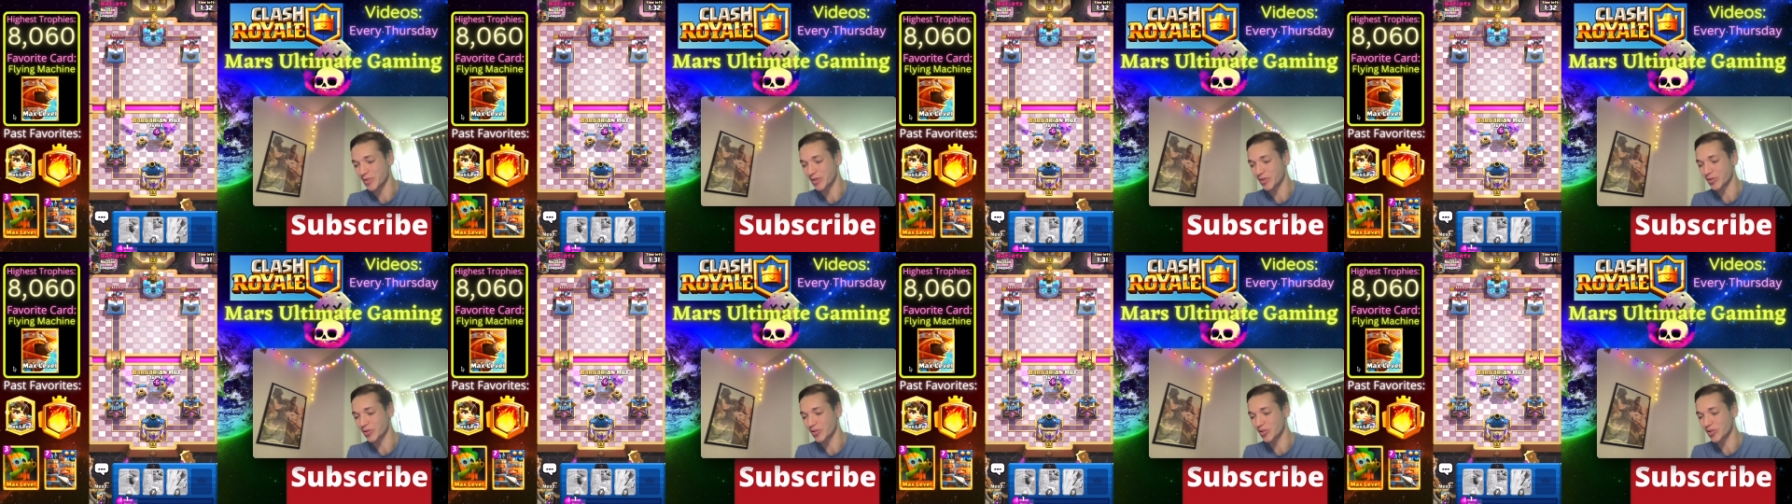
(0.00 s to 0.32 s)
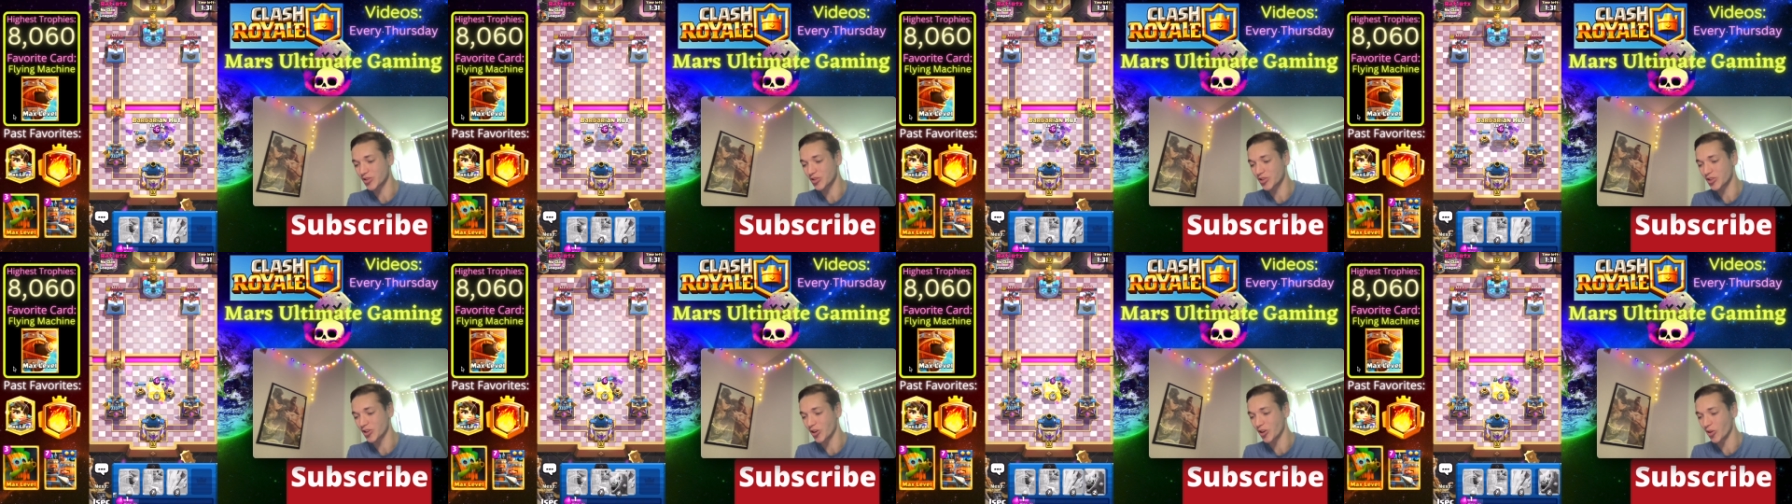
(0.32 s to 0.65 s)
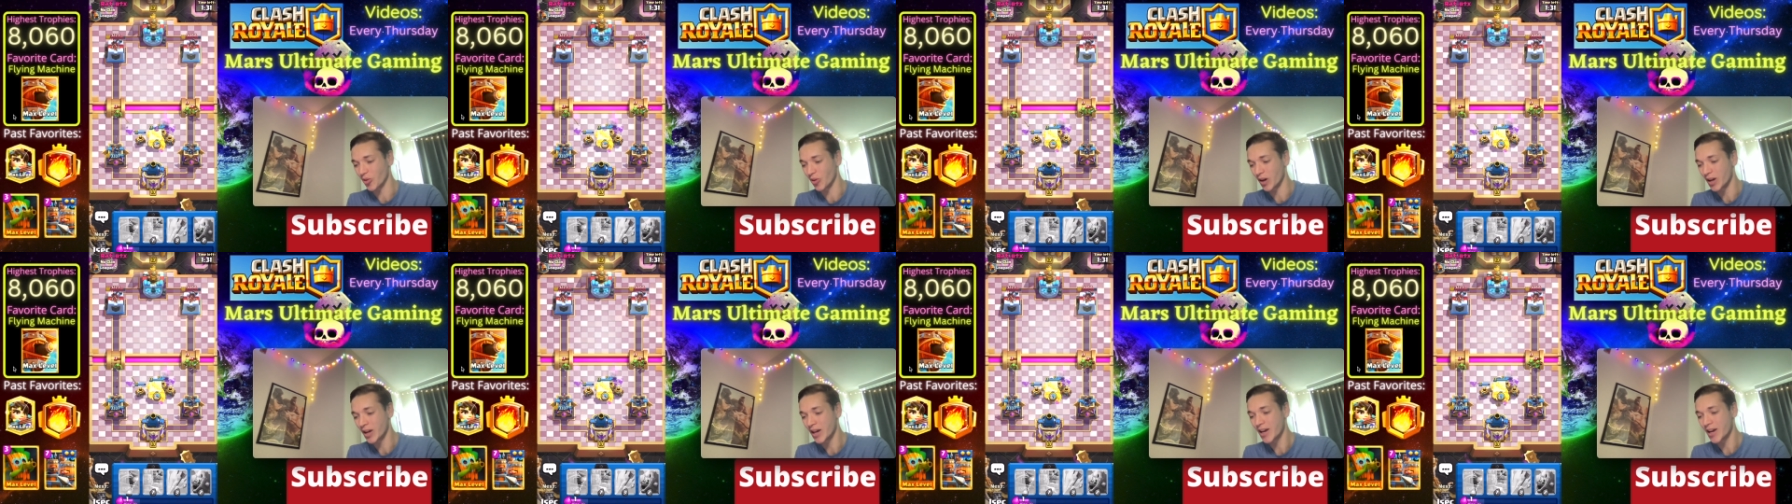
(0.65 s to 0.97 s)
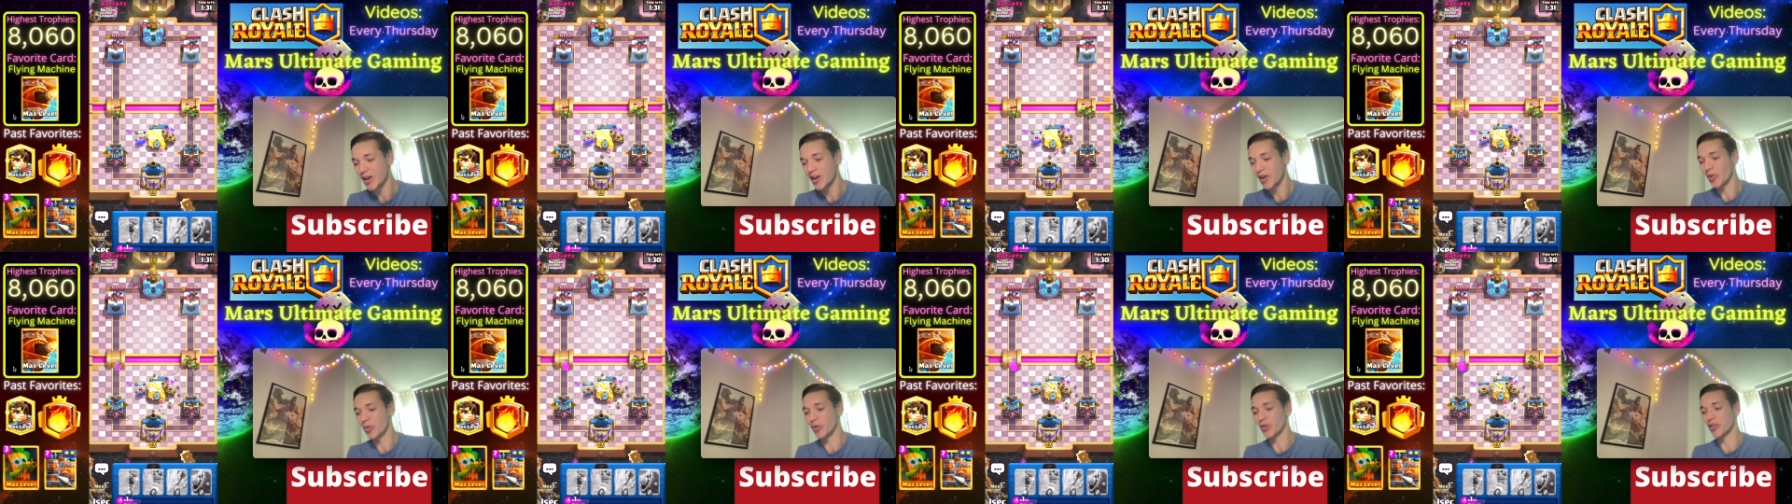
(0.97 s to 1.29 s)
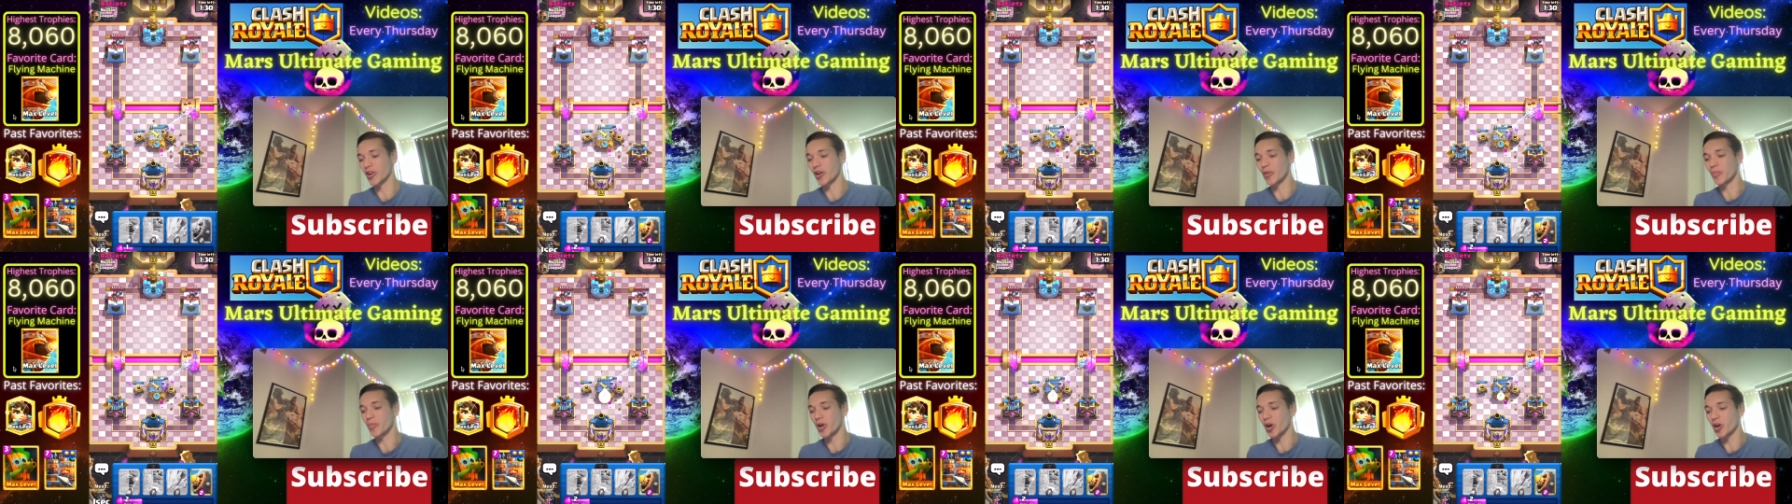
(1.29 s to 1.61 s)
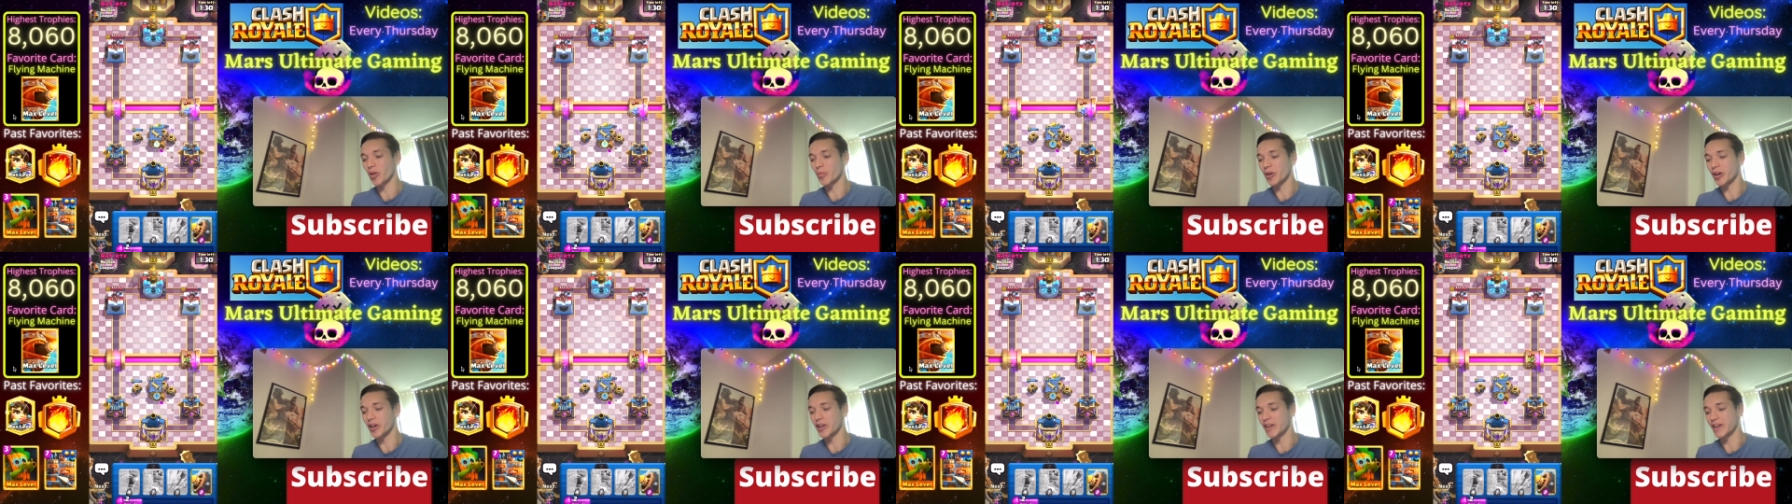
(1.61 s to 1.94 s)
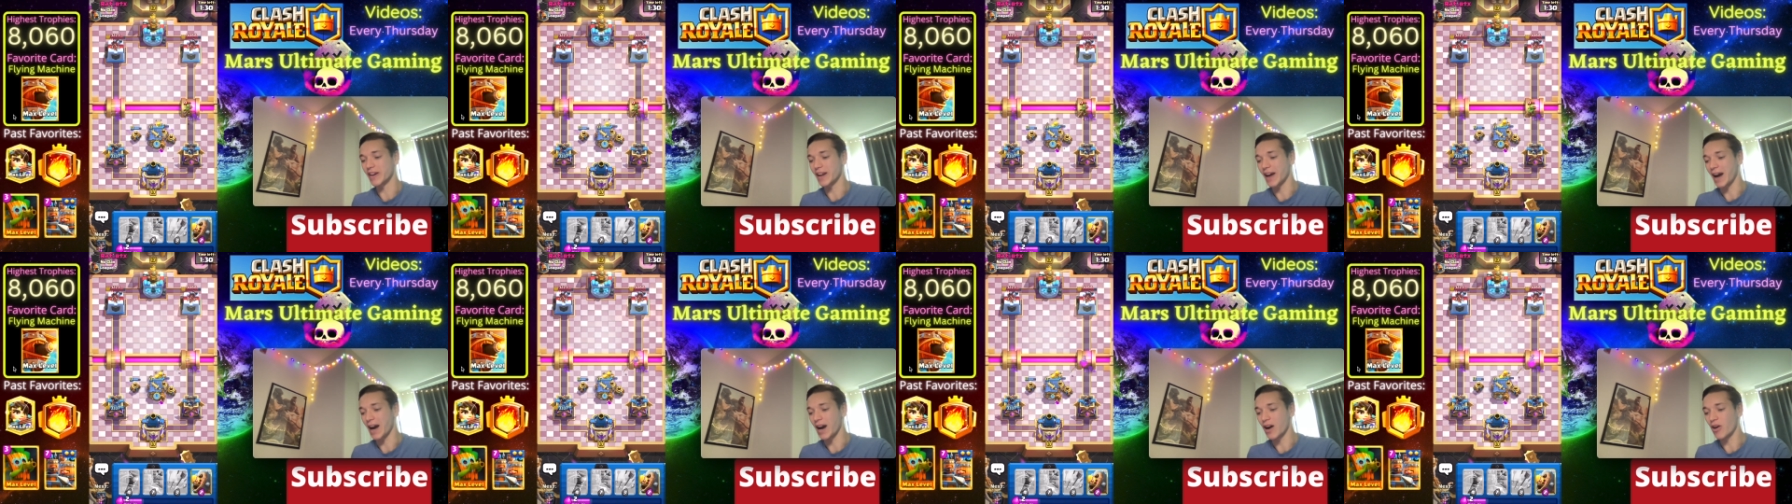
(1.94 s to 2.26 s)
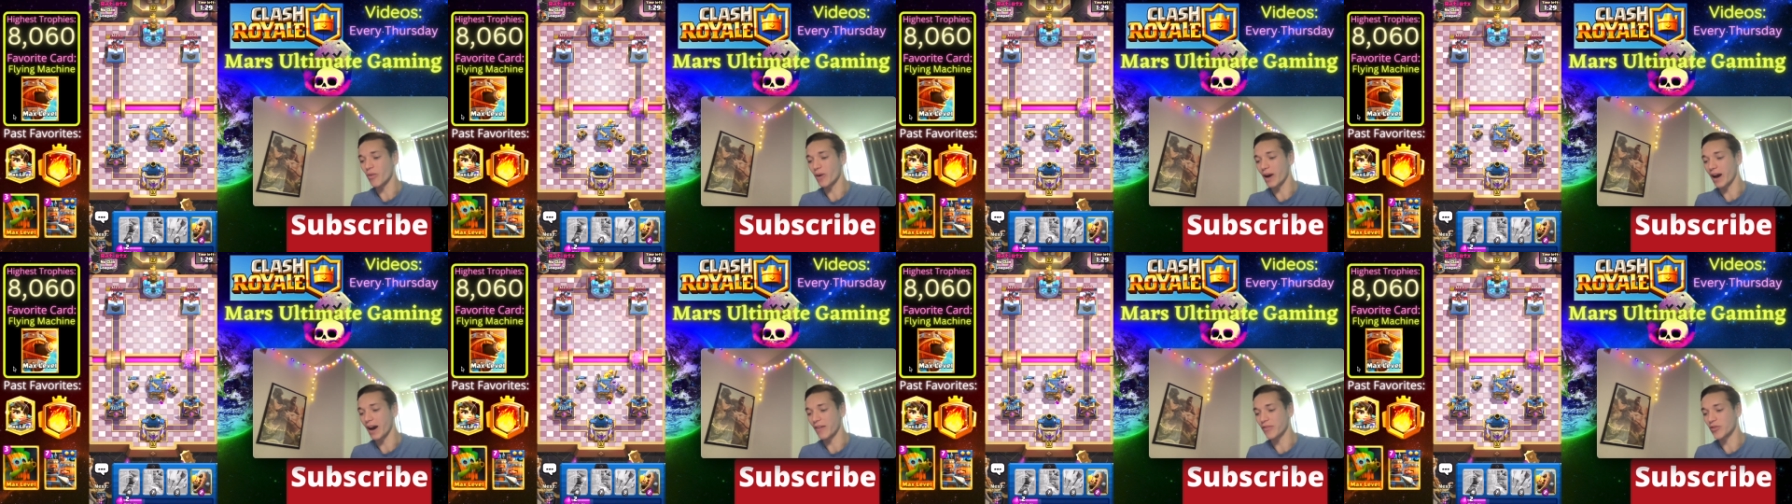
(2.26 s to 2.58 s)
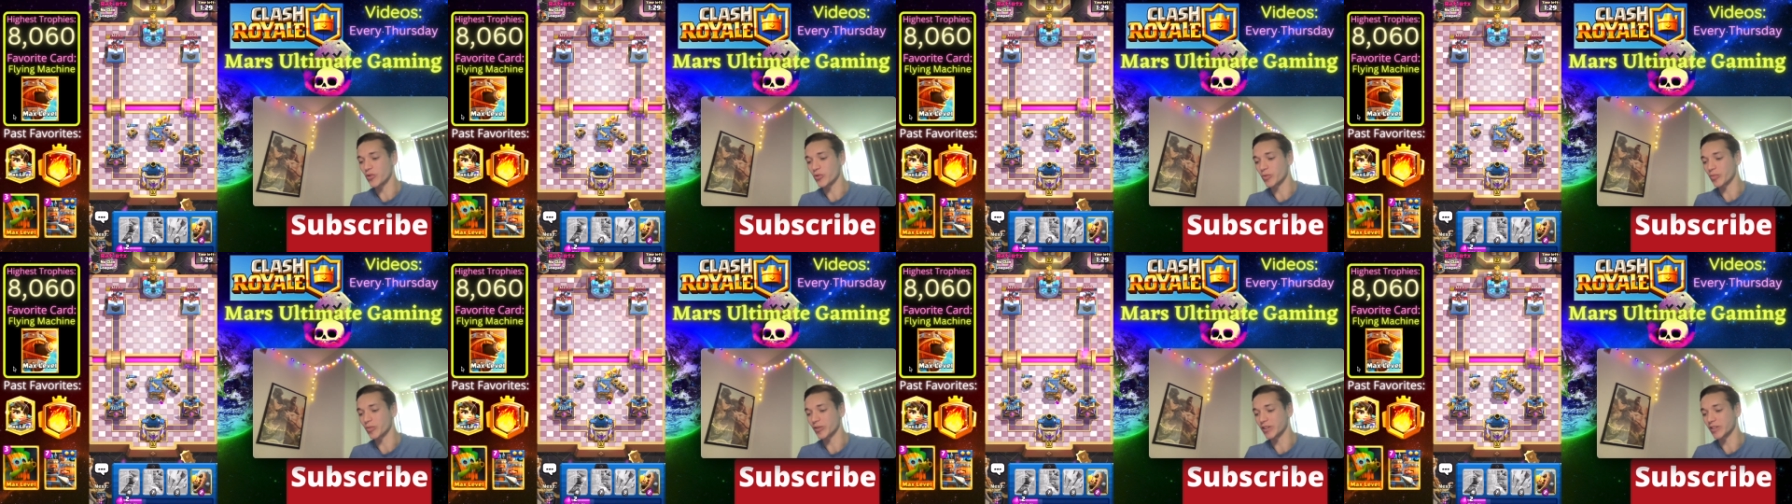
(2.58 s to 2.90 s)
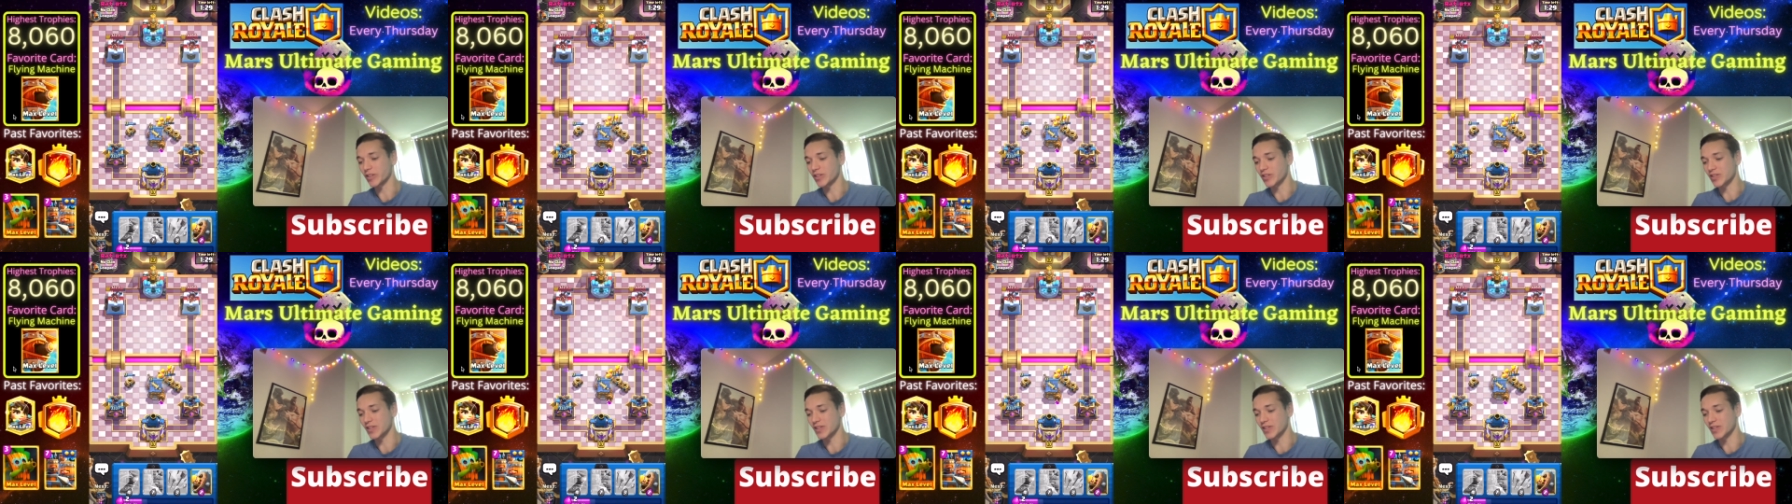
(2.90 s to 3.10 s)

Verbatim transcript: So let's just go with our Barb Hut now after we play the